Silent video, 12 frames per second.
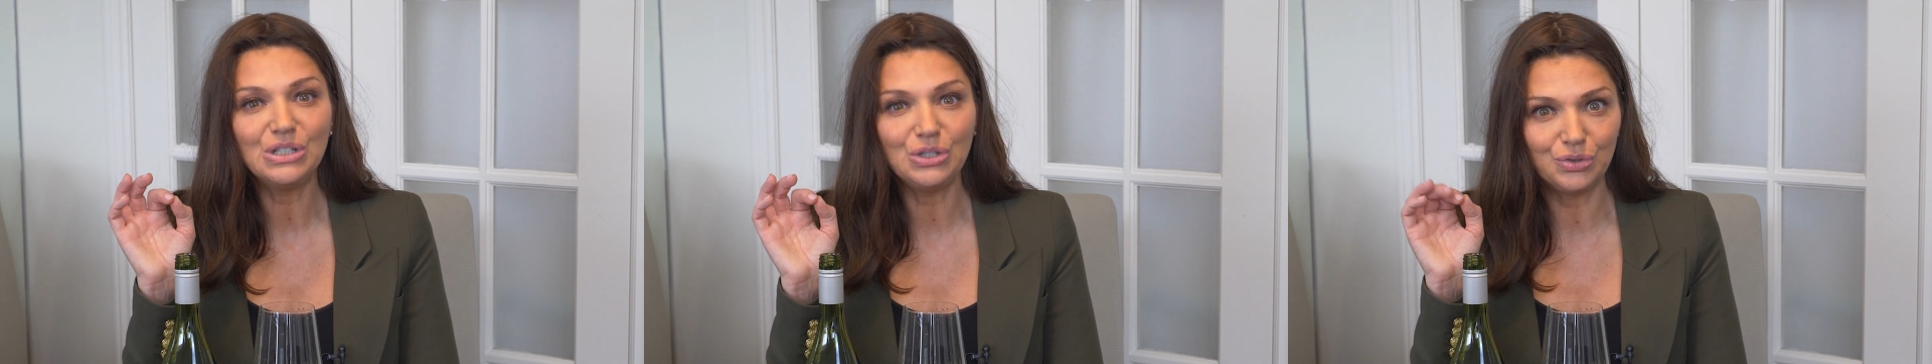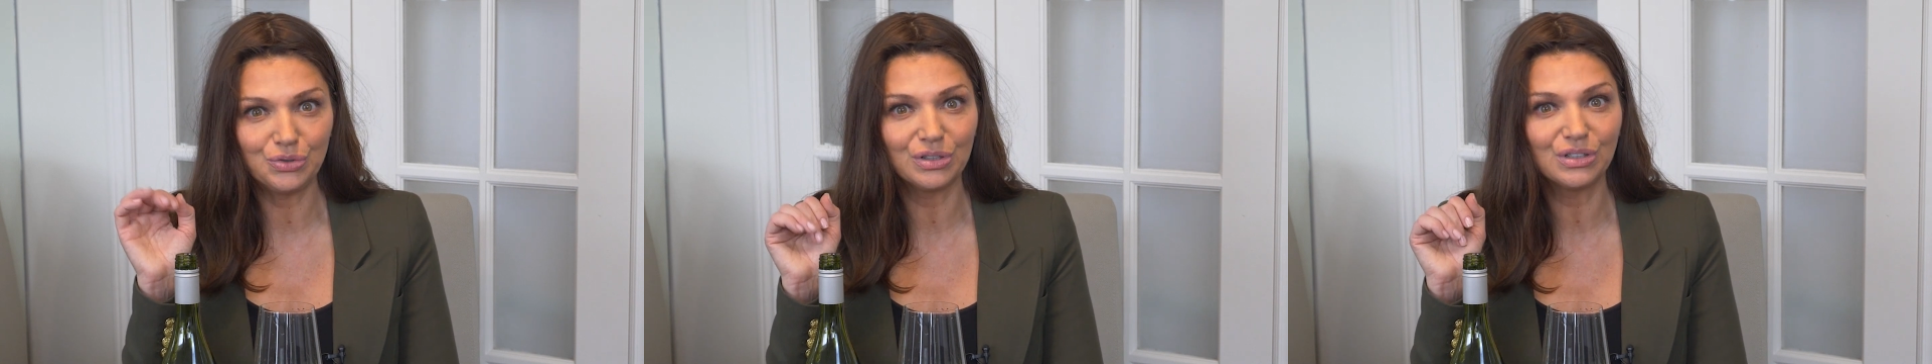
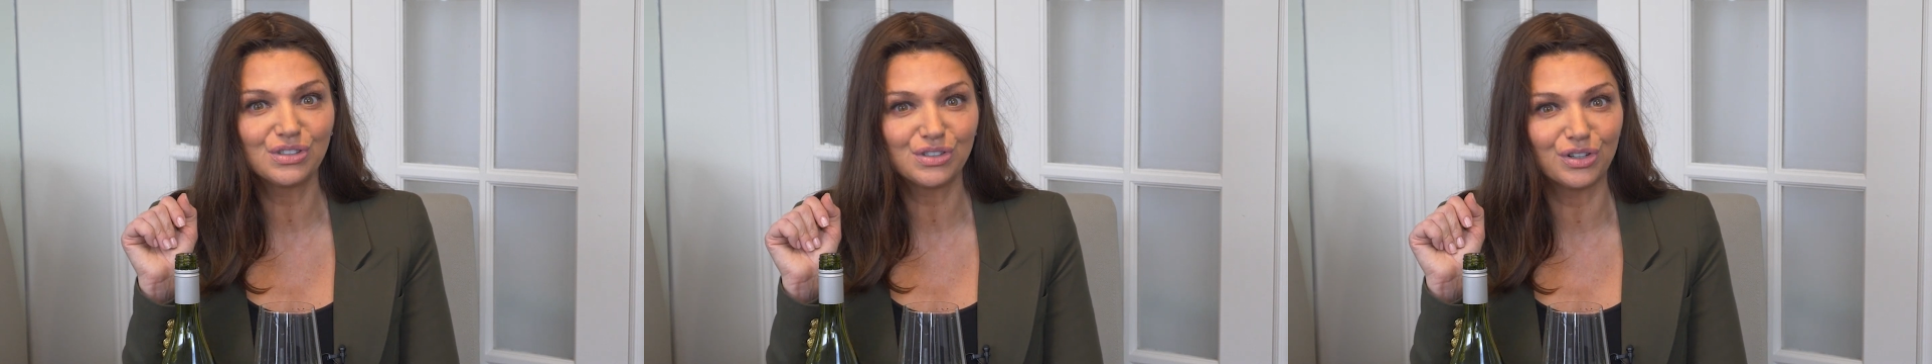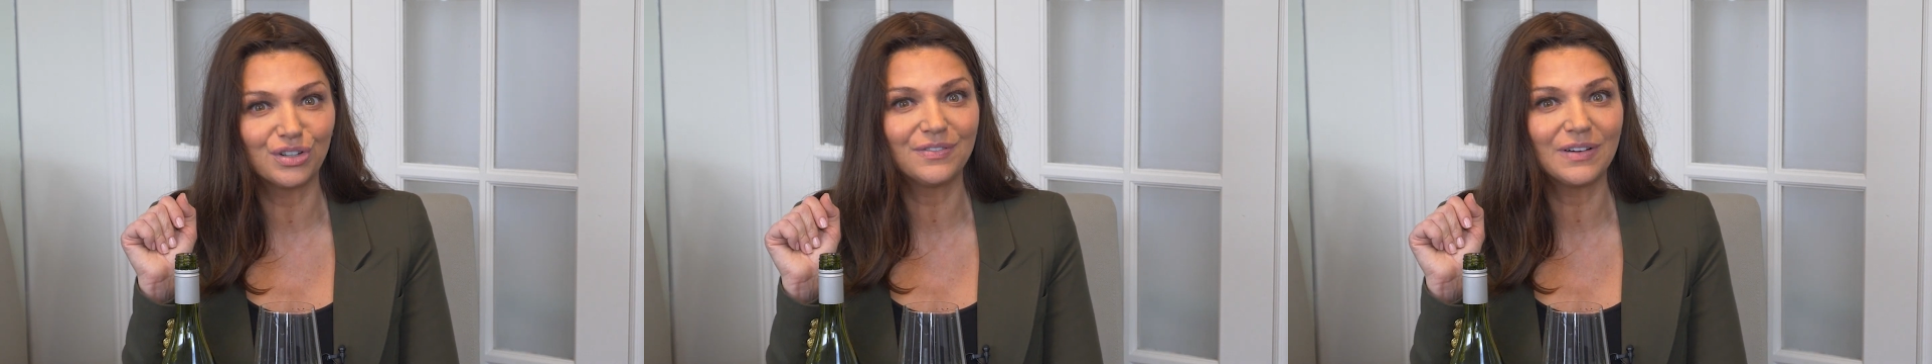neutral
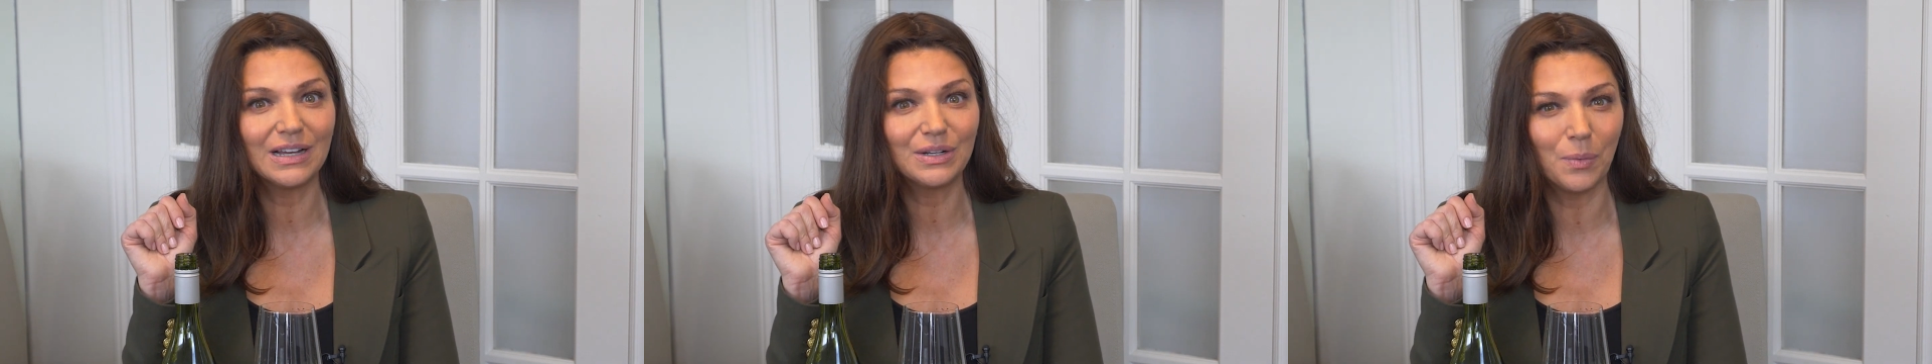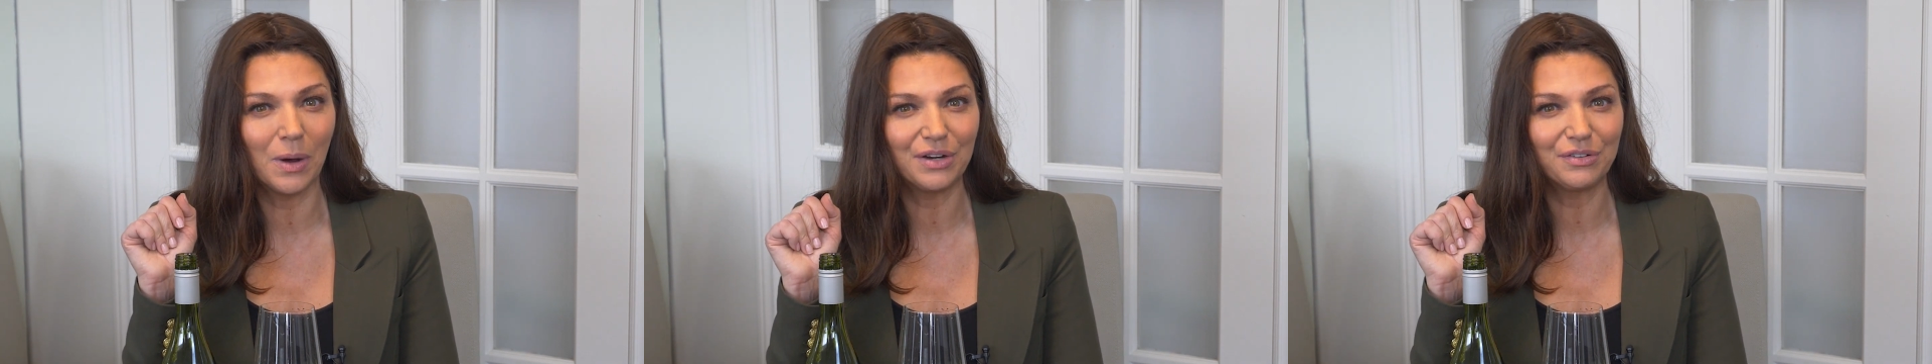certified
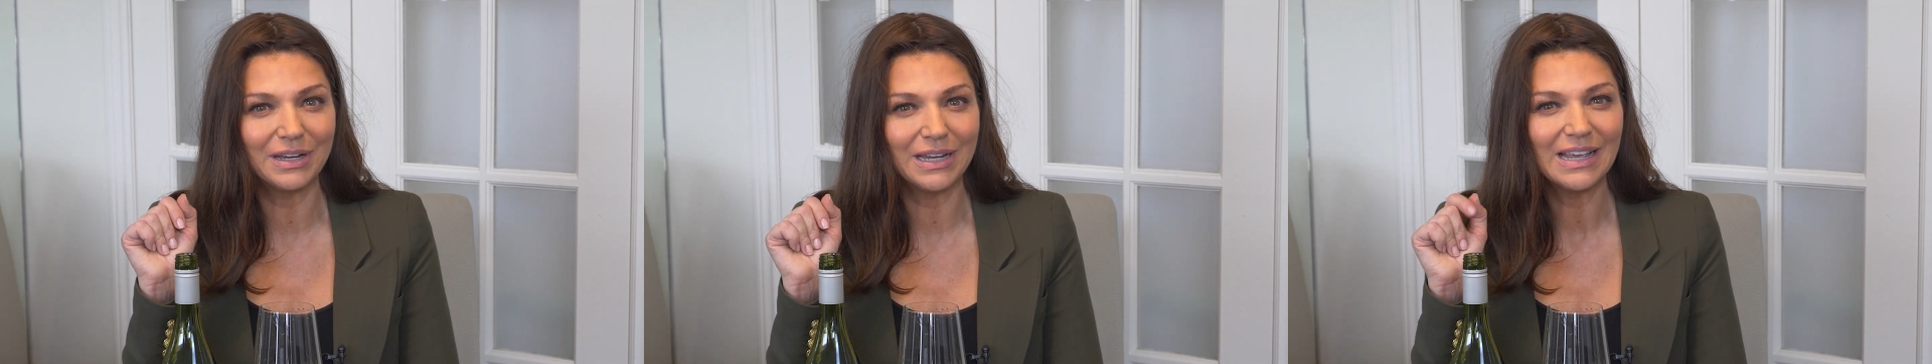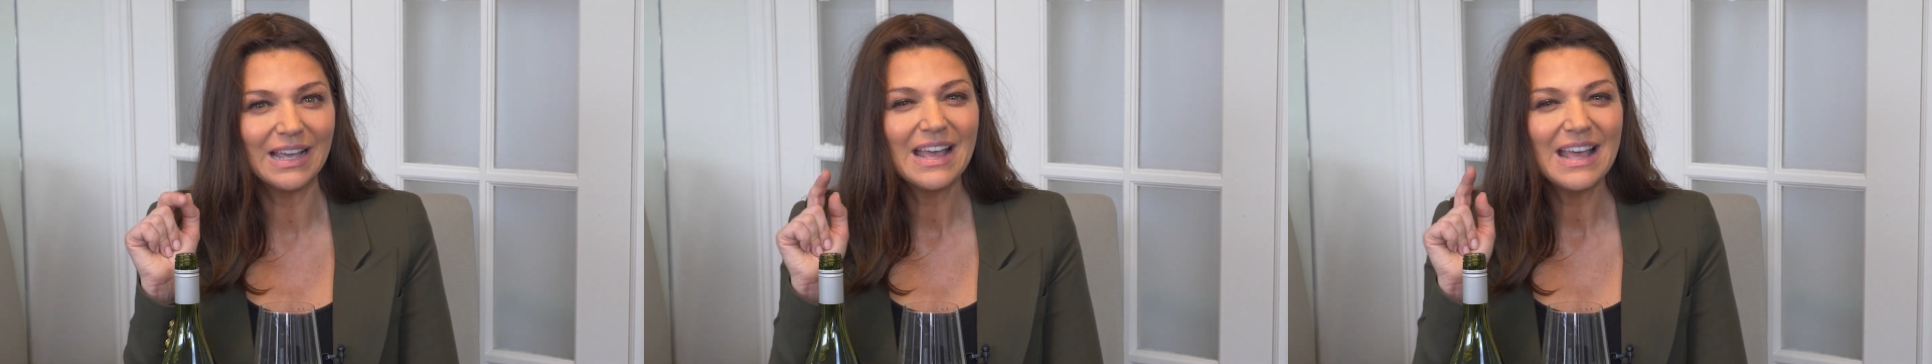winery,